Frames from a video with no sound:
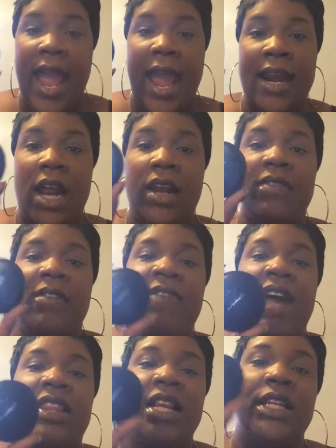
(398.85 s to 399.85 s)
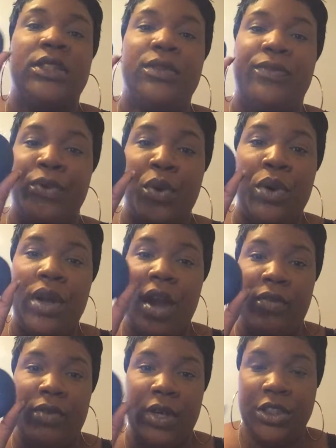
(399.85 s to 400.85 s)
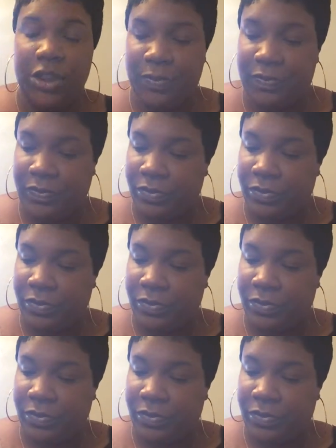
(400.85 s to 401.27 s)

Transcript: And I love the fact that it's full coverage.